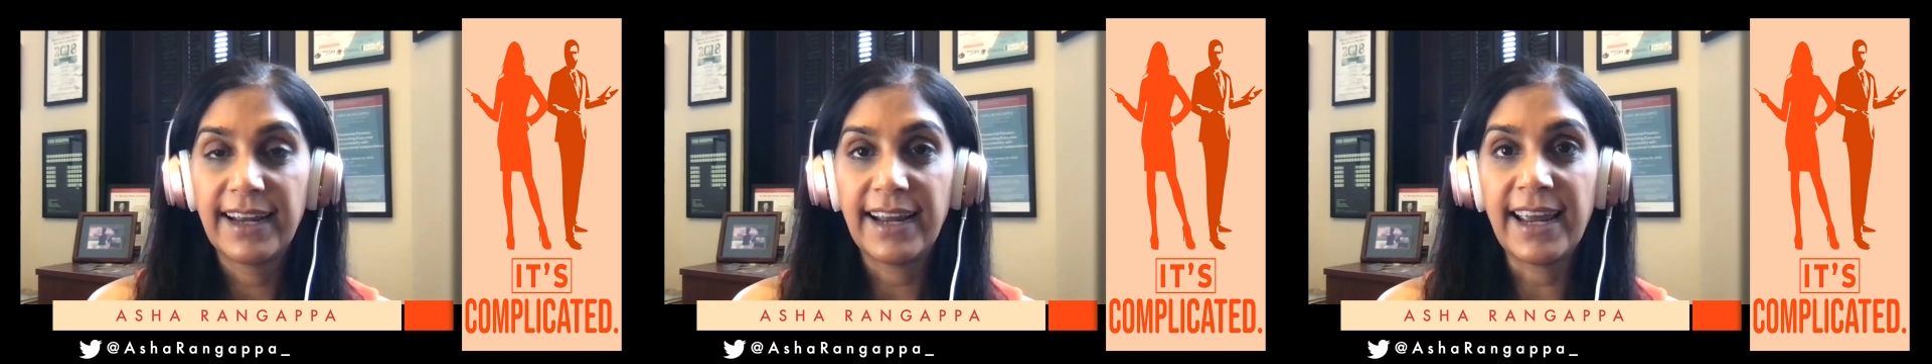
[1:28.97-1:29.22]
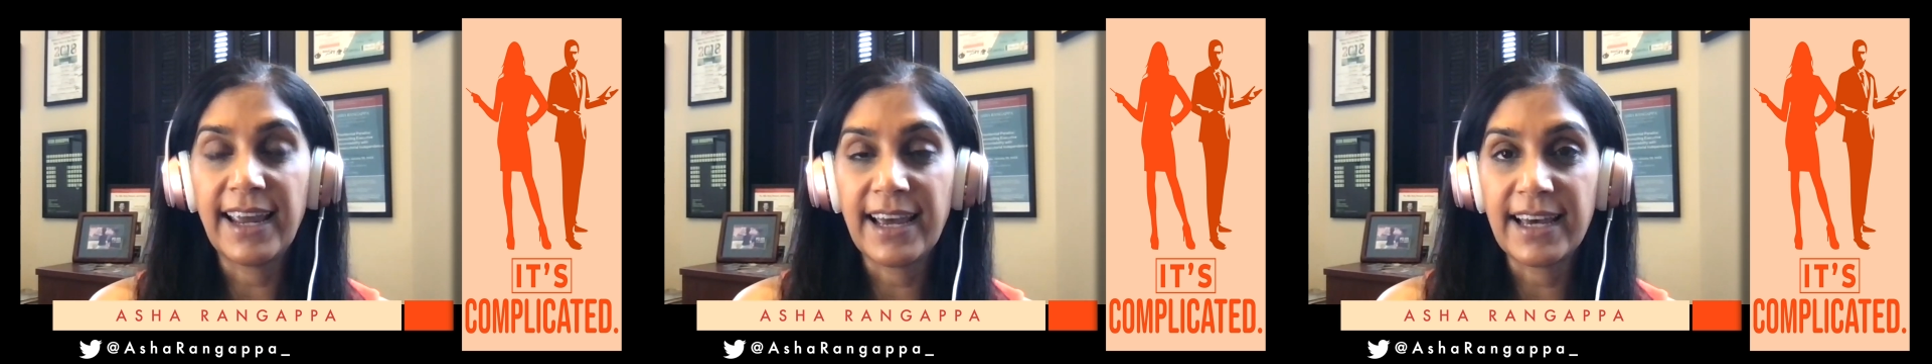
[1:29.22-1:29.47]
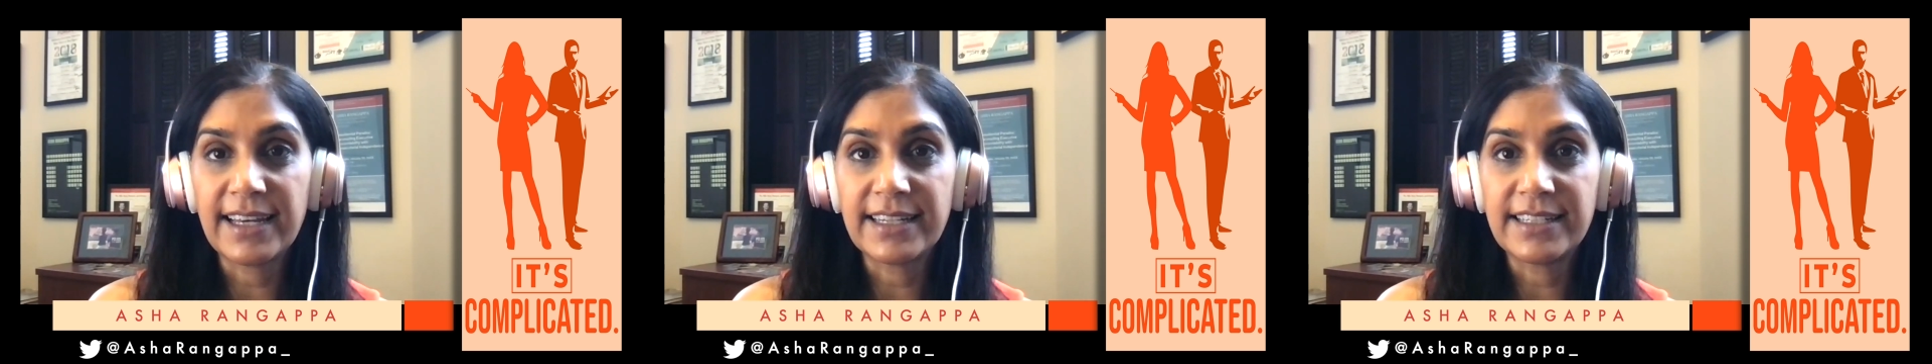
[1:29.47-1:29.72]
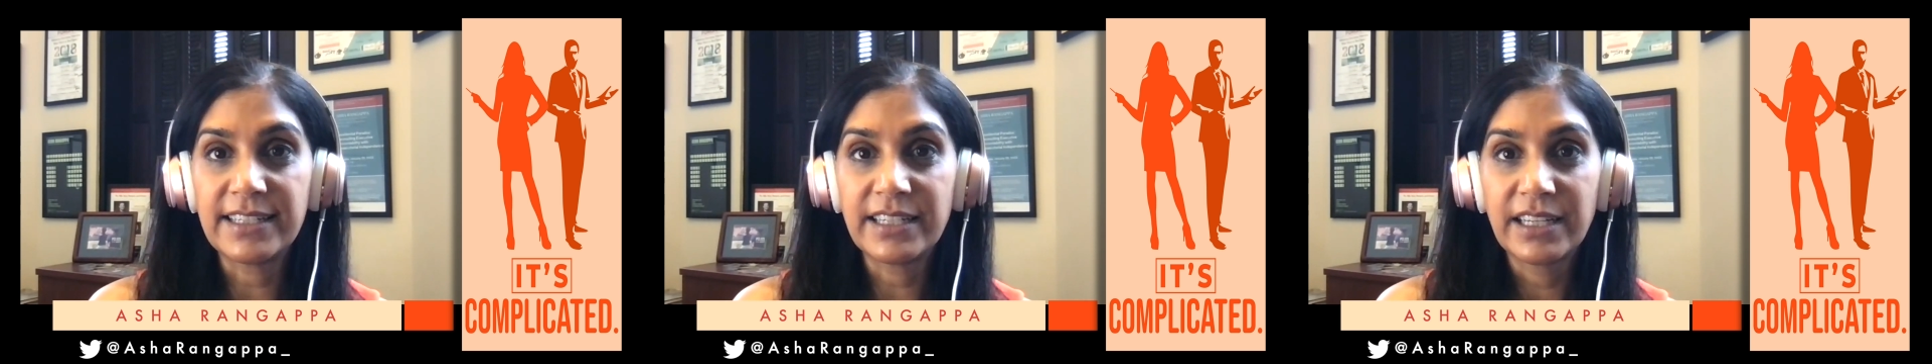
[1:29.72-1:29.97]

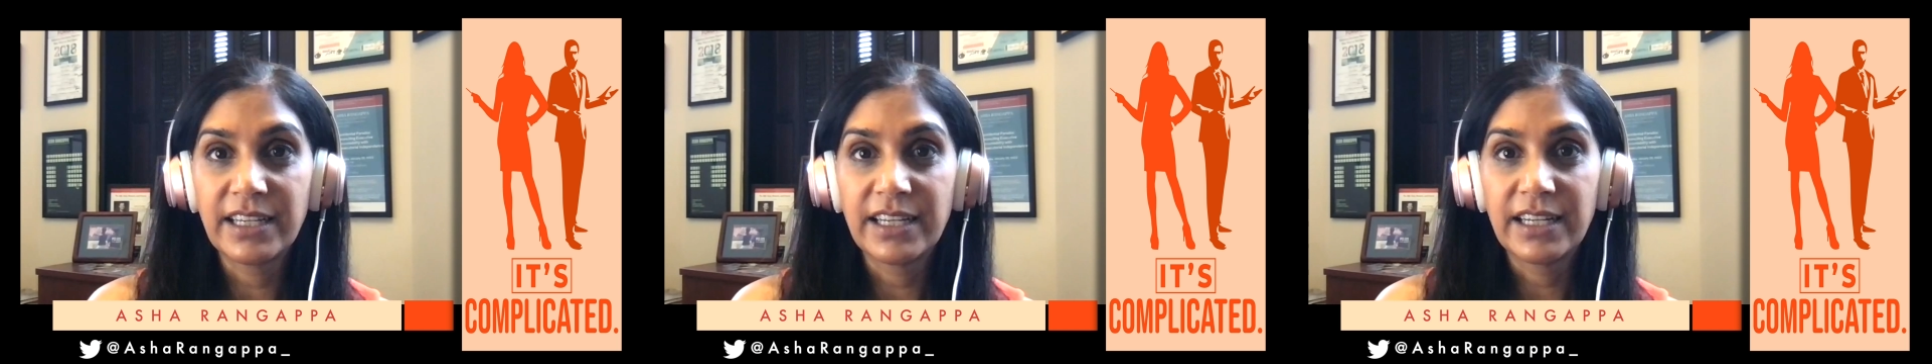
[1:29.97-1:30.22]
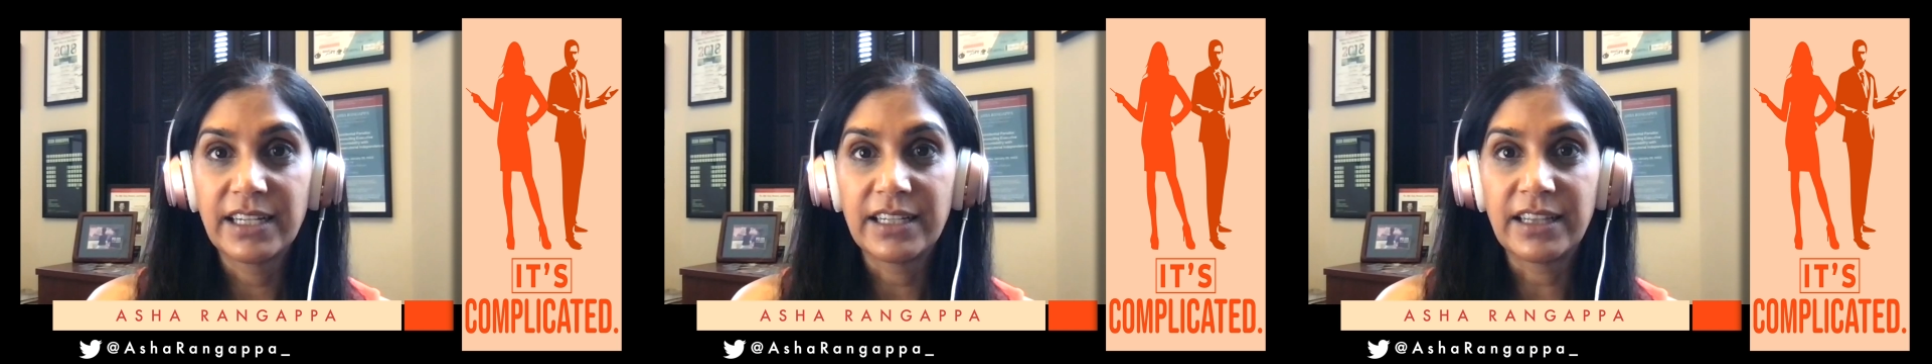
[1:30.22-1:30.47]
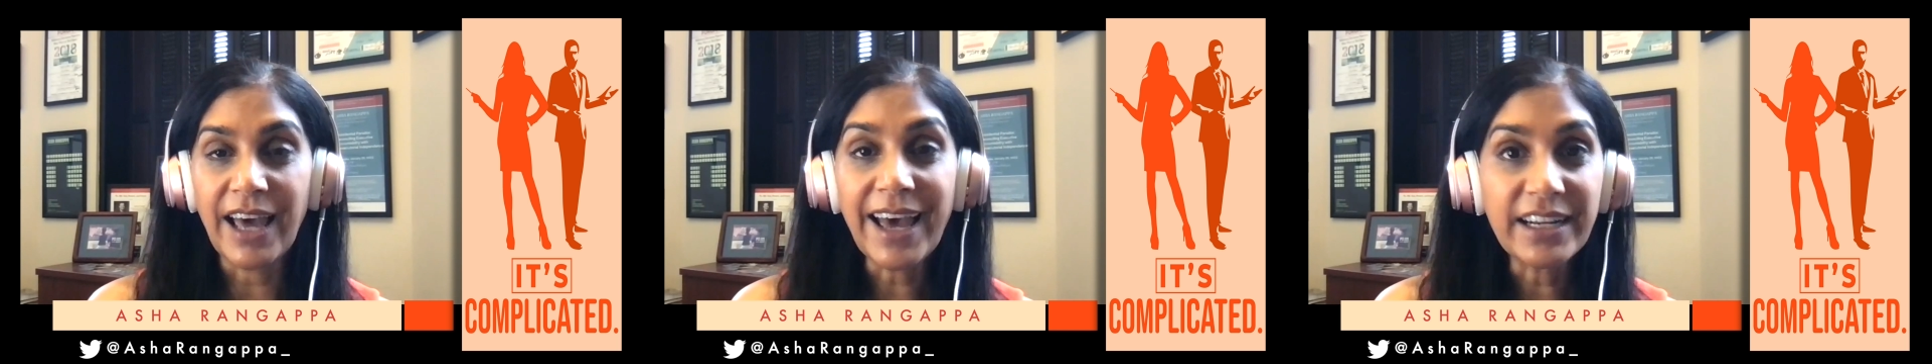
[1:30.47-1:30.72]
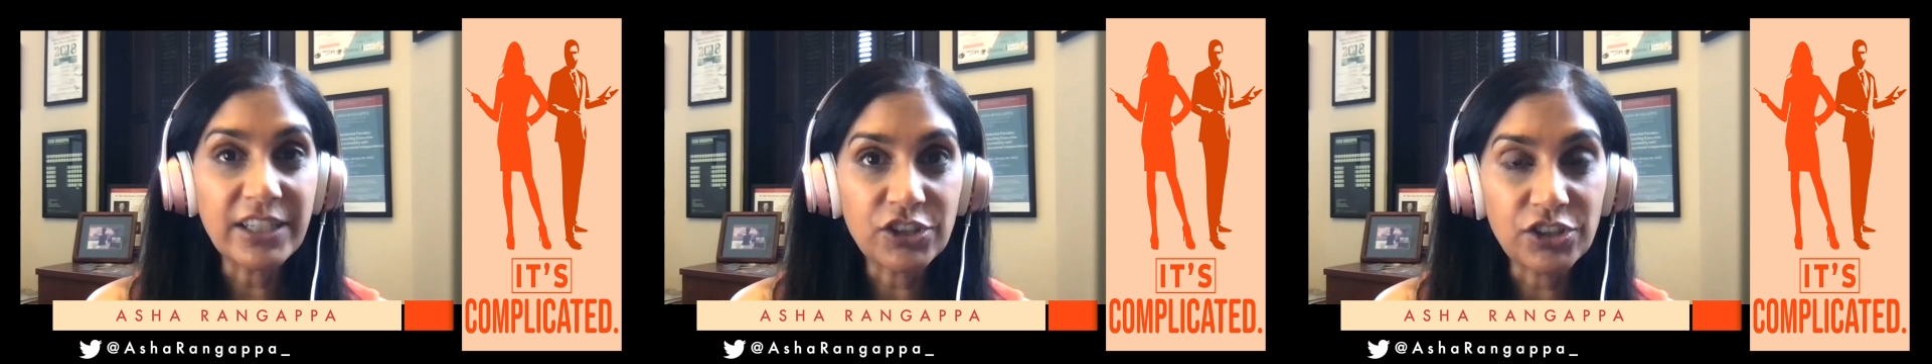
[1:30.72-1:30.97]
And
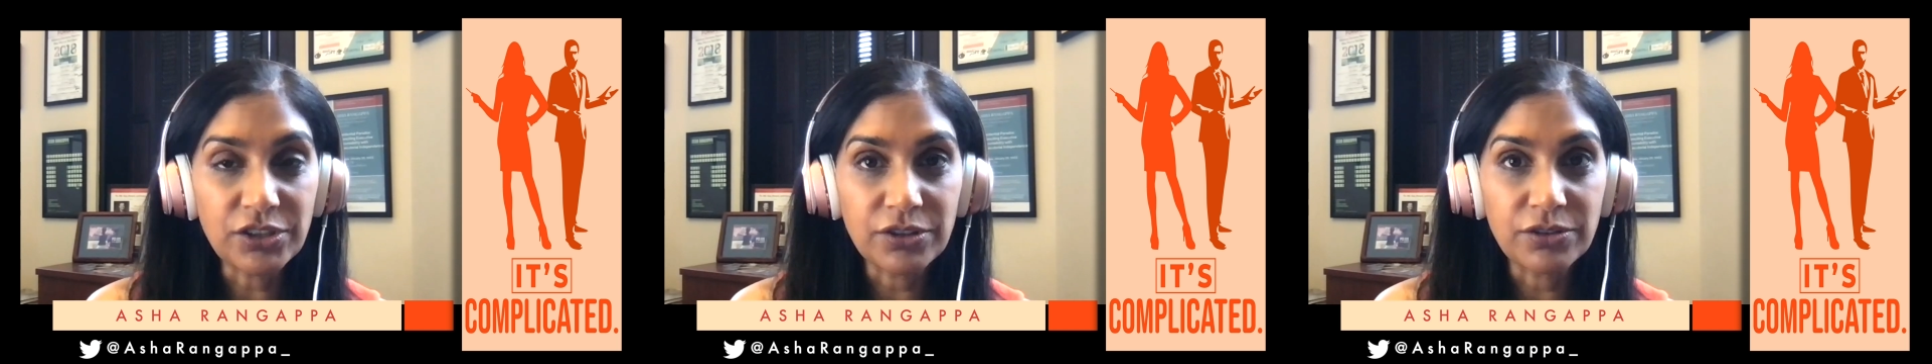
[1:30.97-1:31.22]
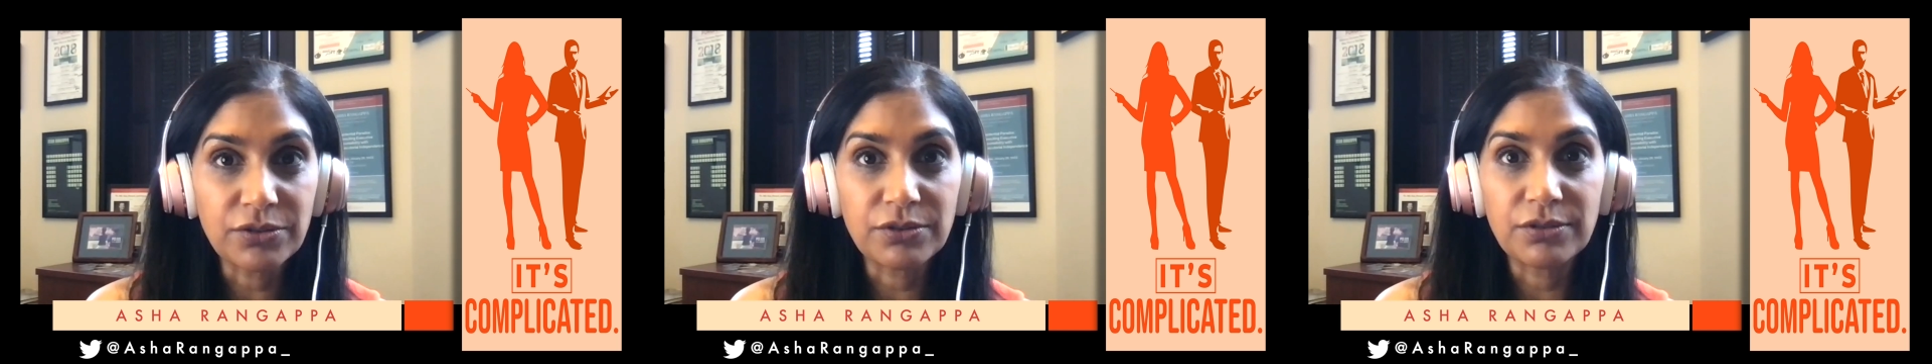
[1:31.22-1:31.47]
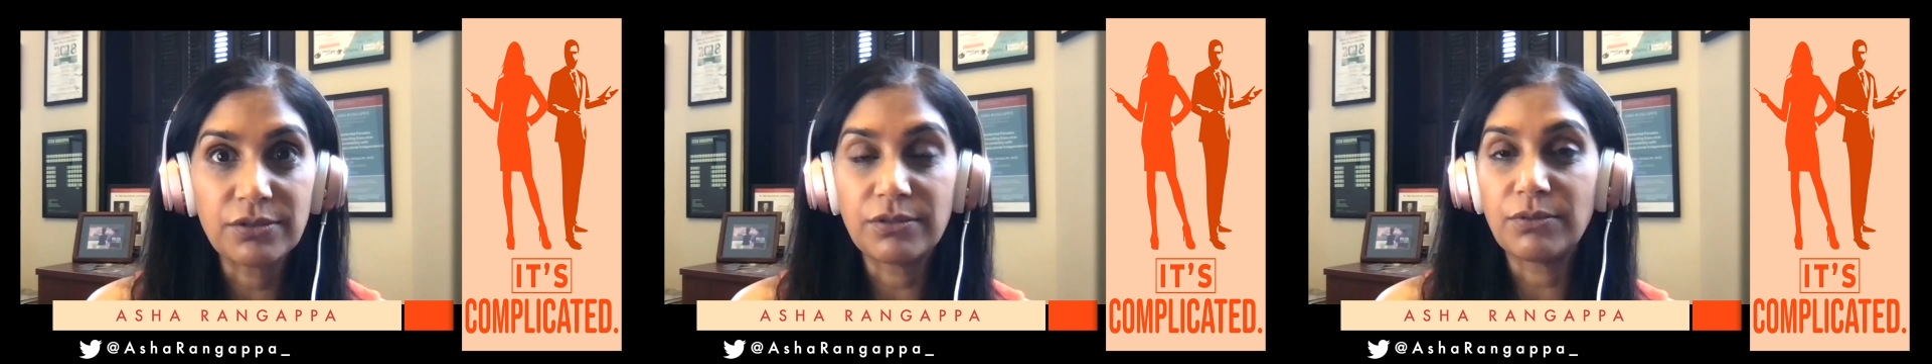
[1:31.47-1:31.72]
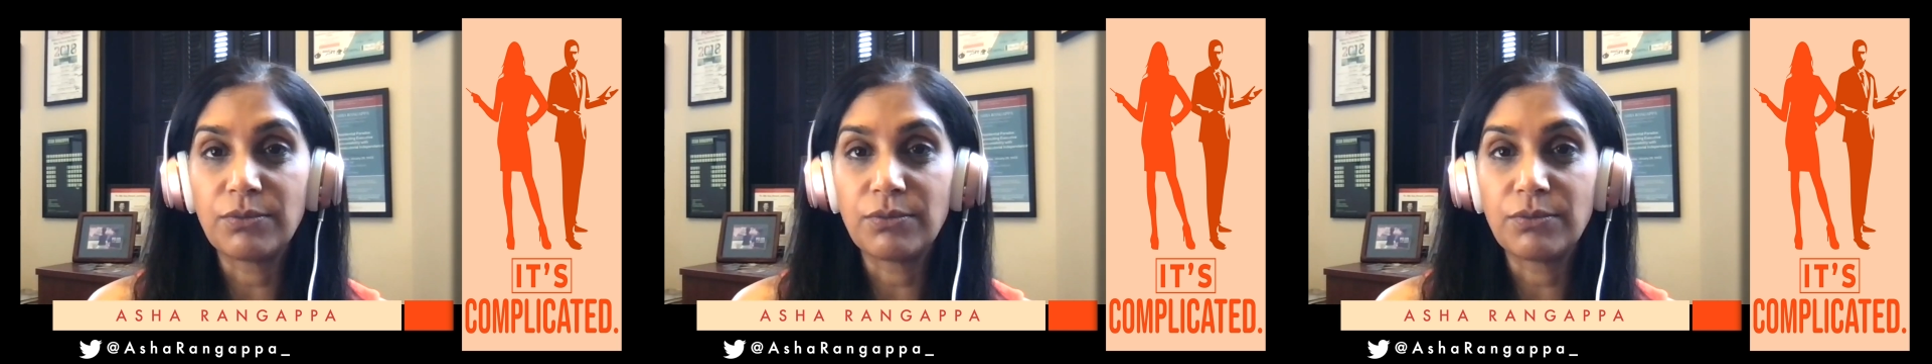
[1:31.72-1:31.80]
that issue